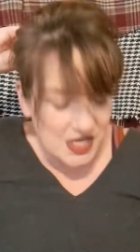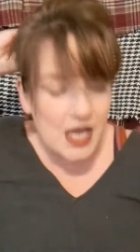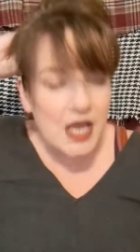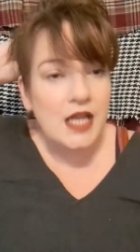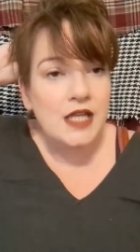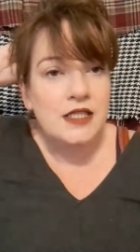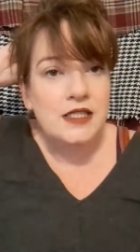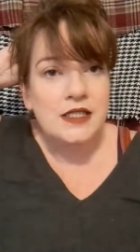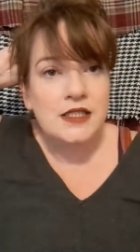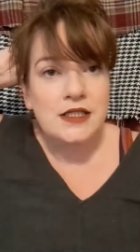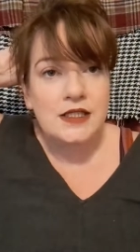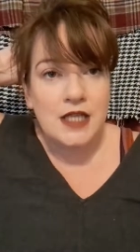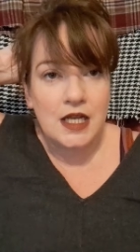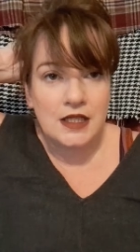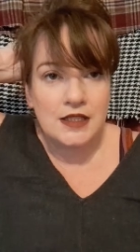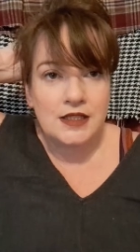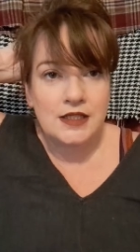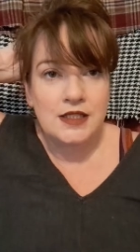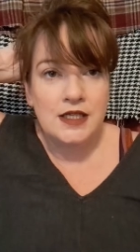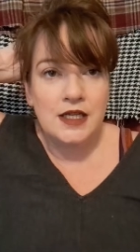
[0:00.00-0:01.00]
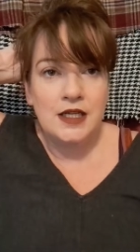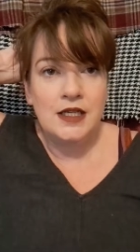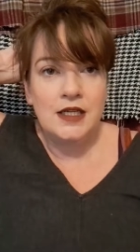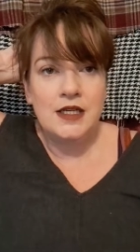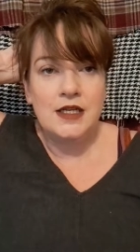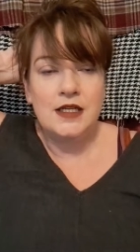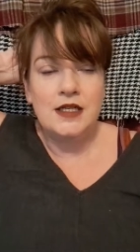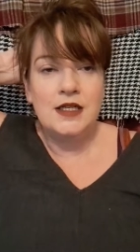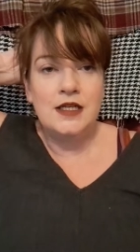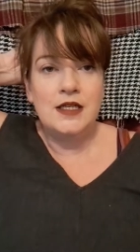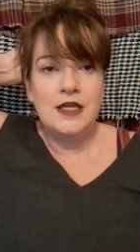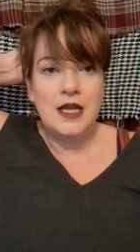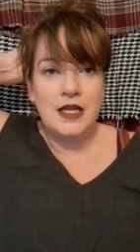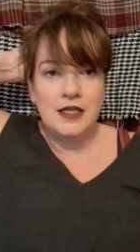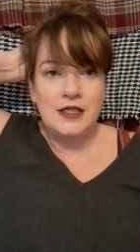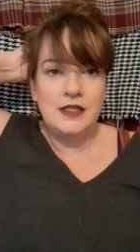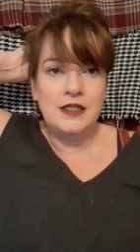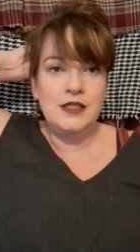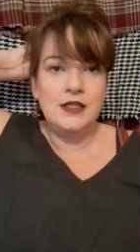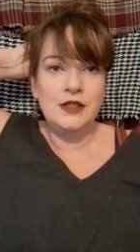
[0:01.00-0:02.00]
a disgusting
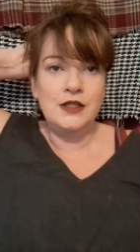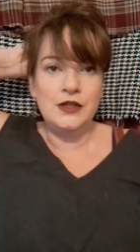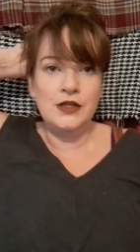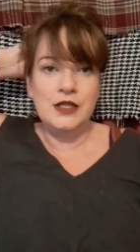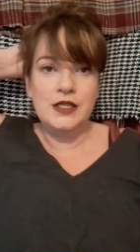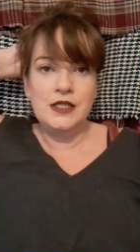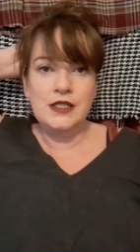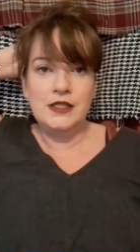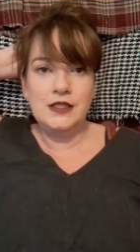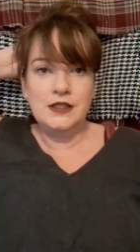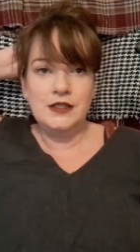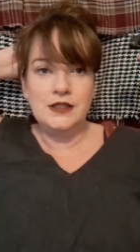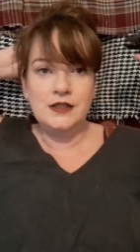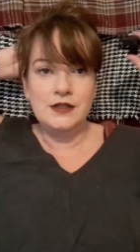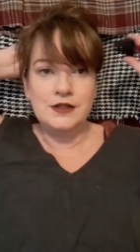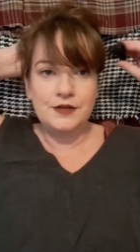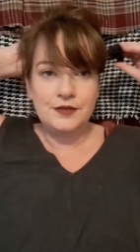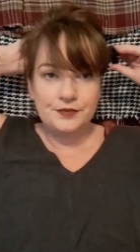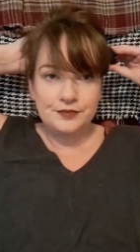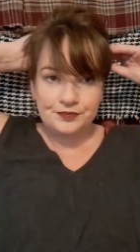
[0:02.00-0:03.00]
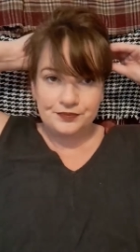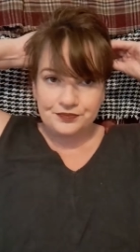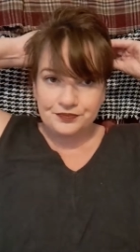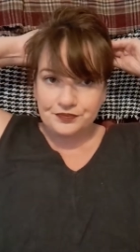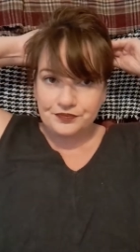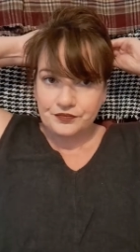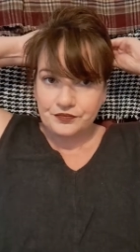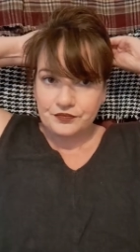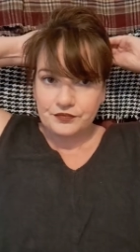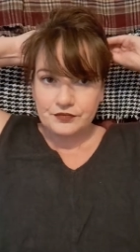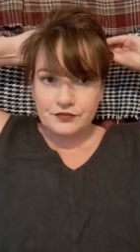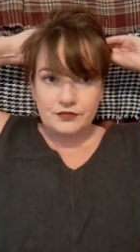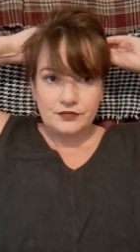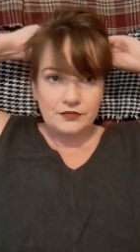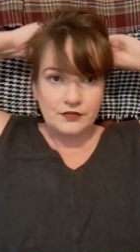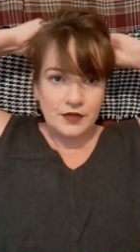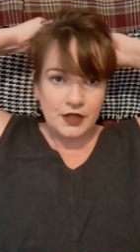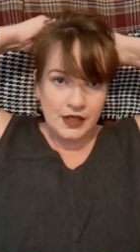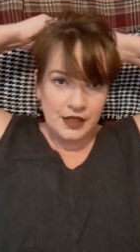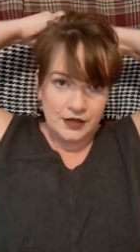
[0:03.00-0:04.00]
90 degrees
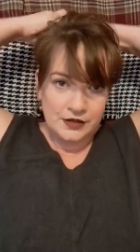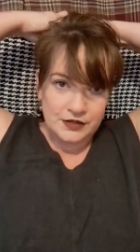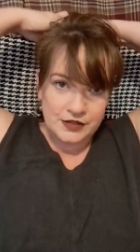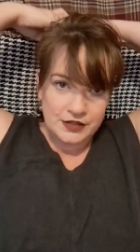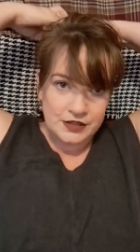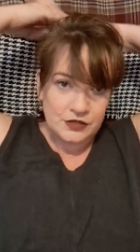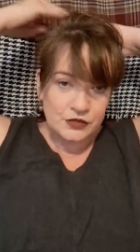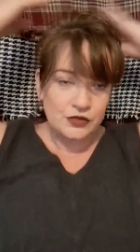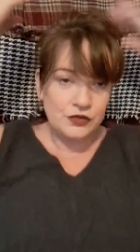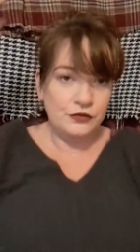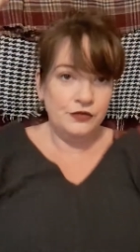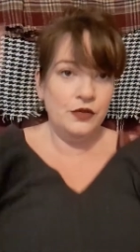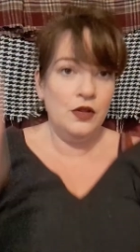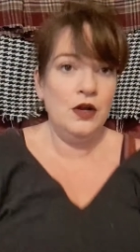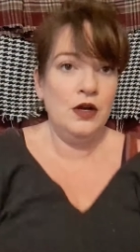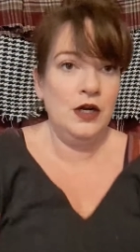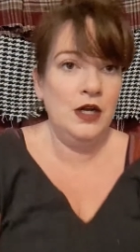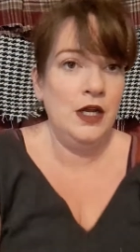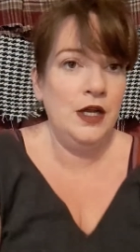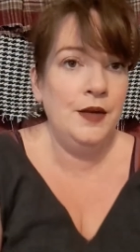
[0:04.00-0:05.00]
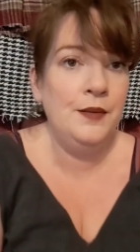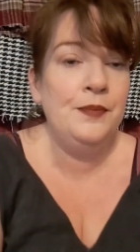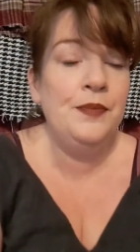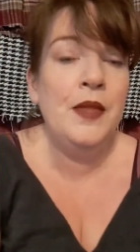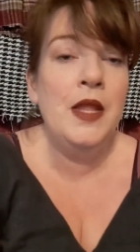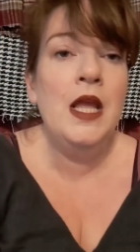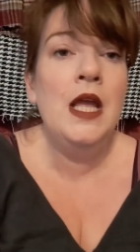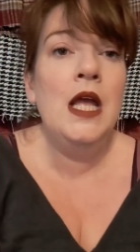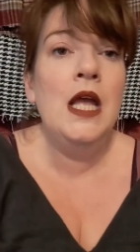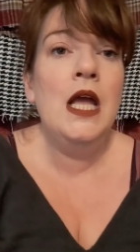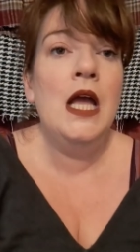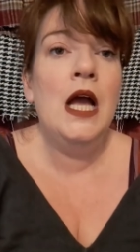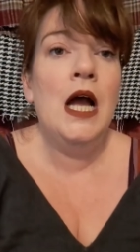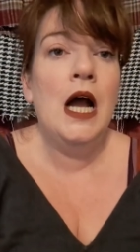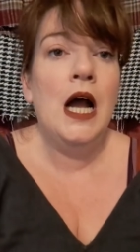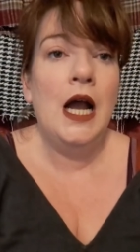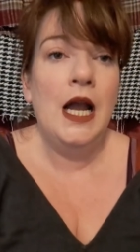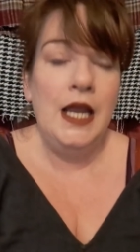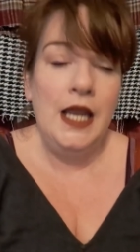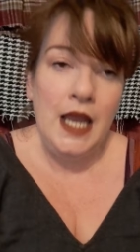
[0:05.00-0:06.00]
here in Central Florida.
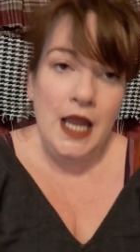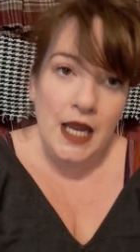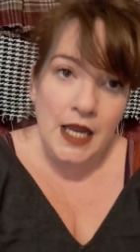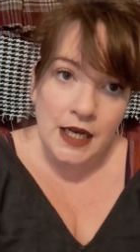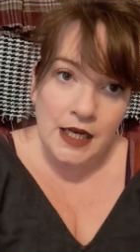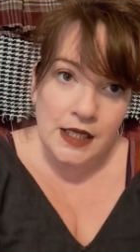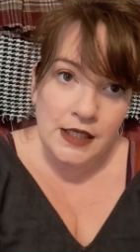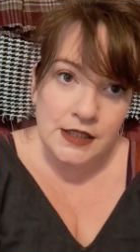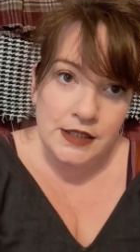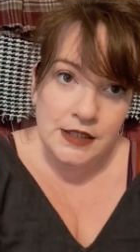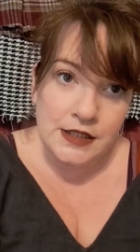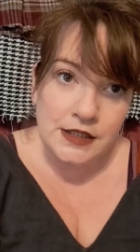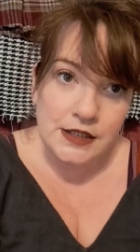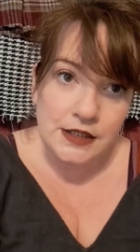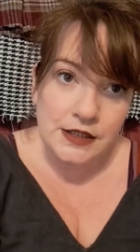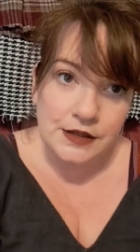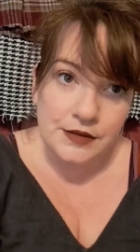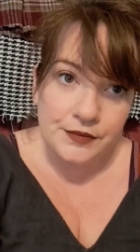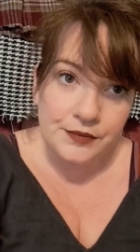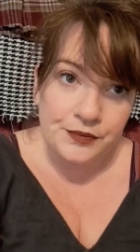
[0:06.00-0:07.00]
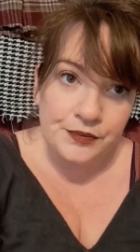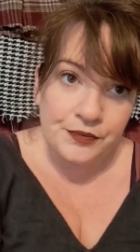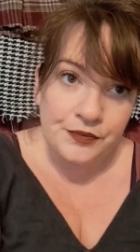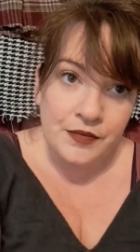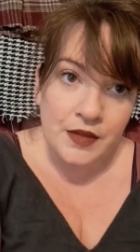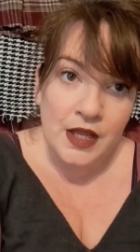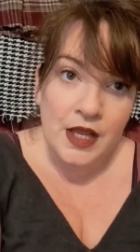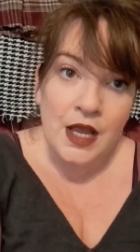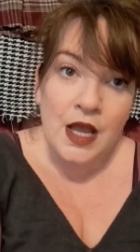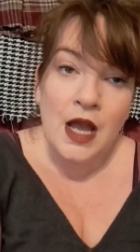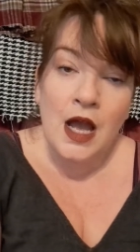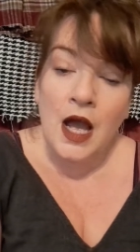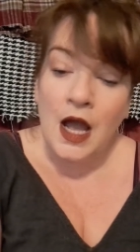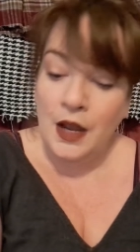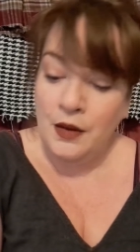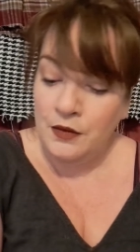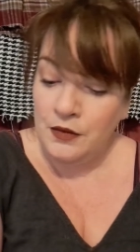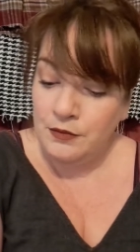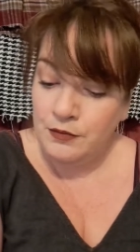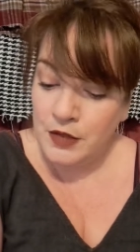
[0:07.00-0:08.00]
I hate it.
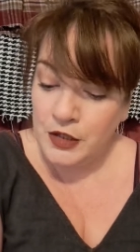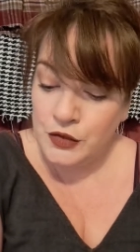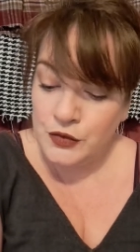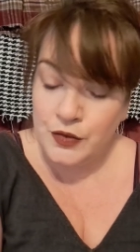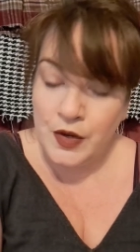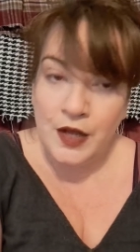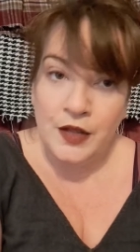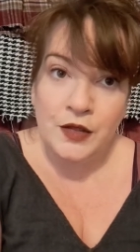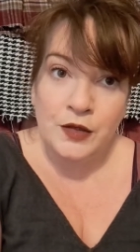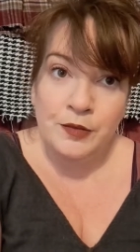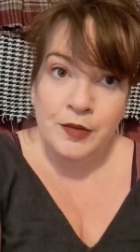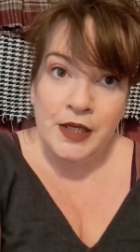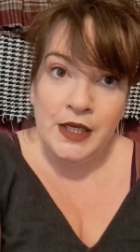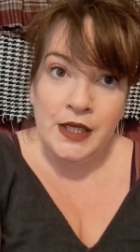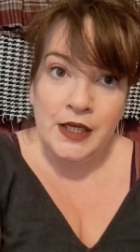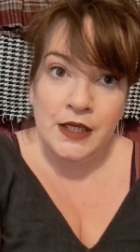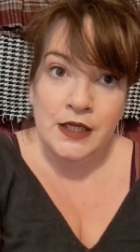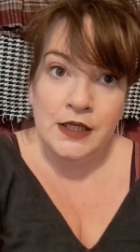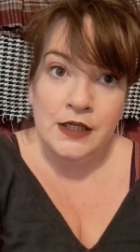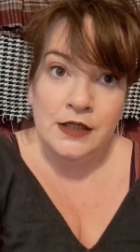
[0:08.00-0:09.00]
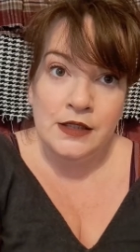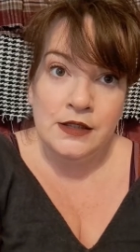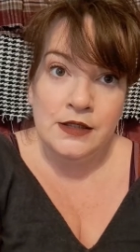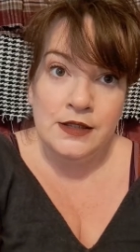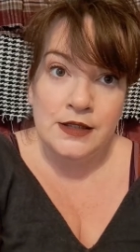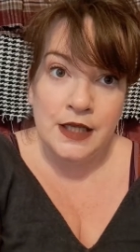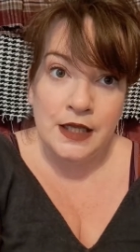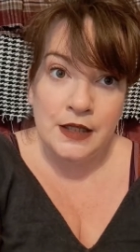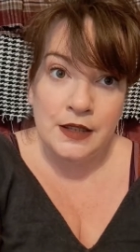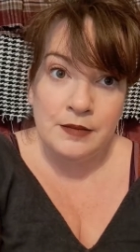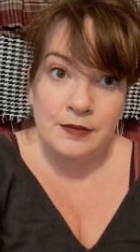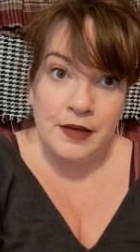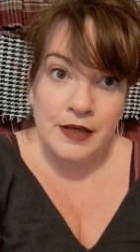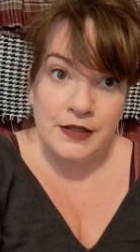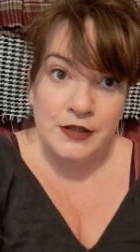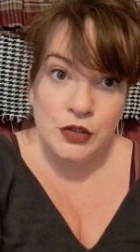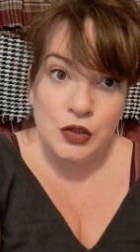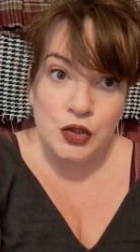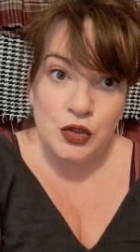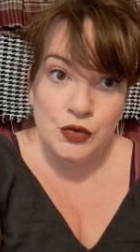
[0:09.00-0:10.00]
I would much rather be in Salem,
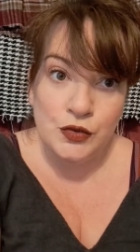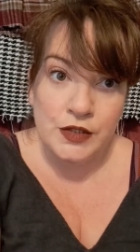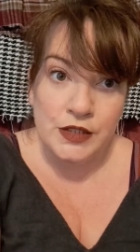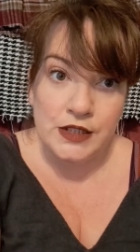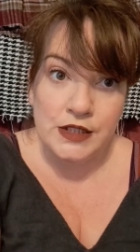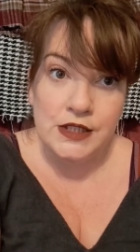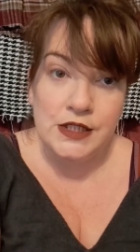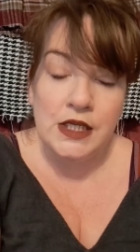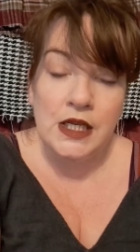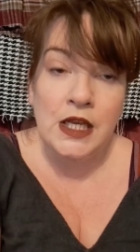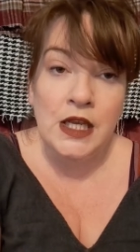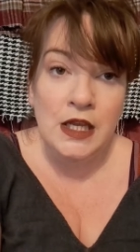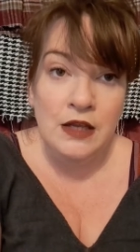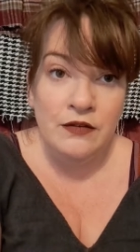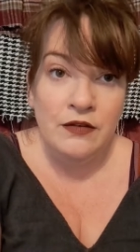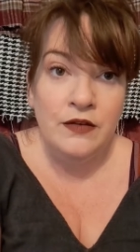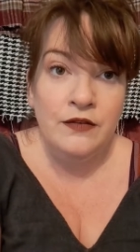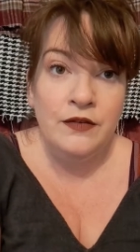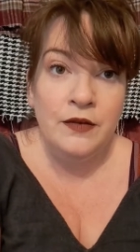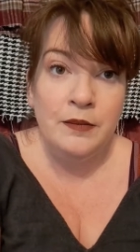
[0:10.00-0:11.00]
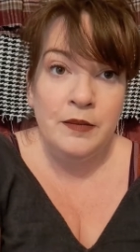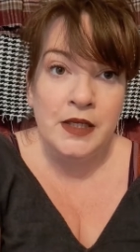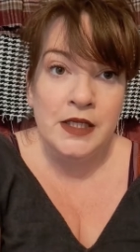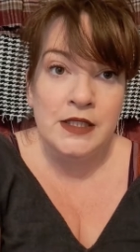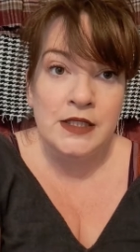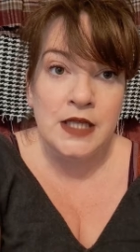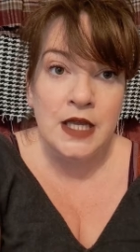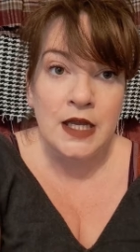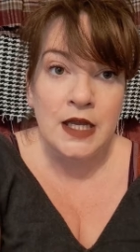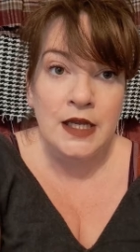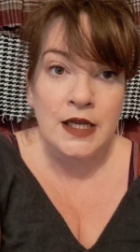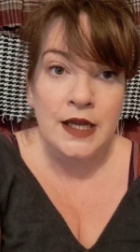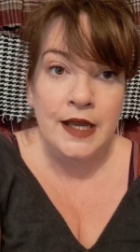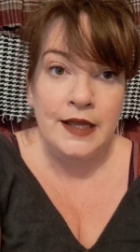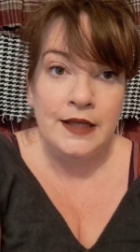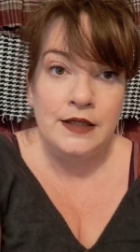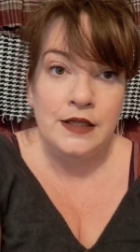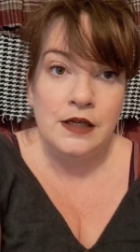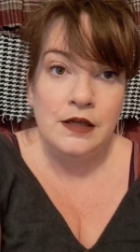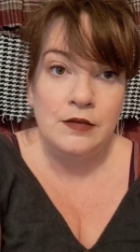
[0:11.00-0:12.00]
Massachusetts, even if it means I
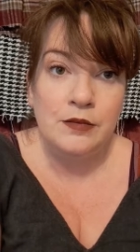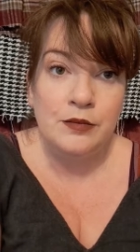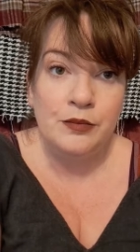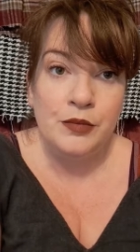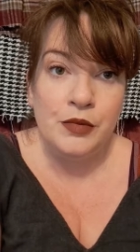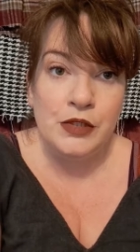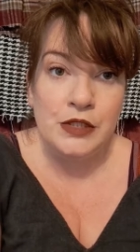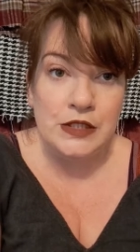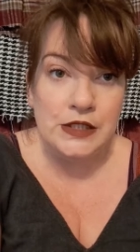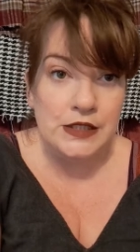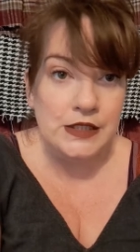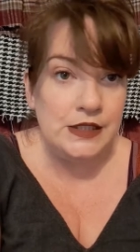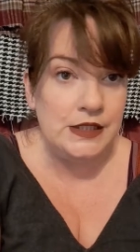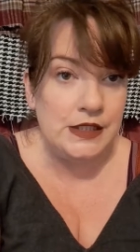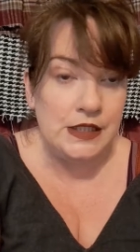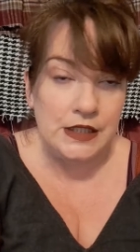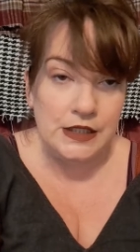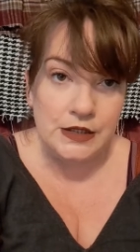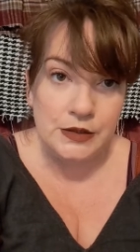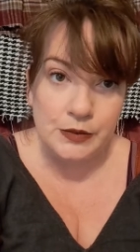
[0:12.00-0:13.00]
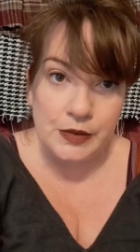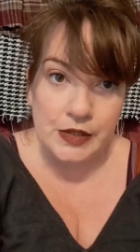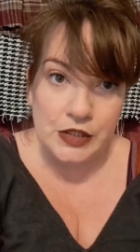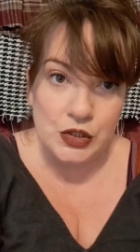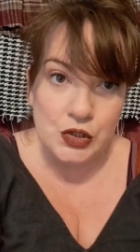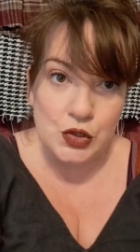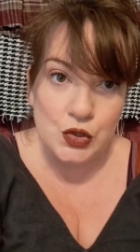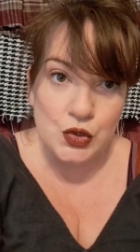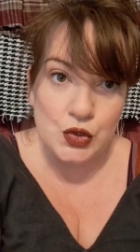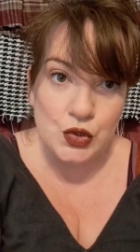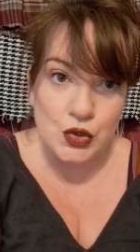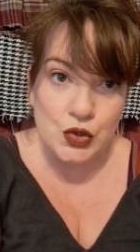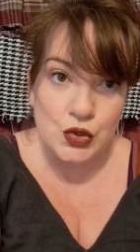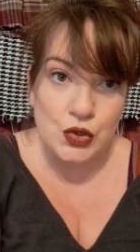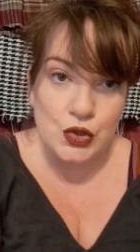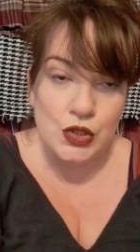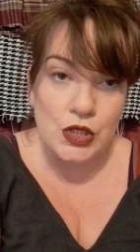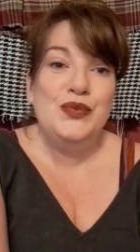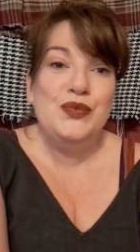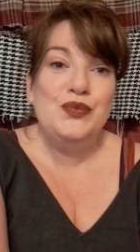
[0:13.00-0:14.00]
get burned at the stake as a witch.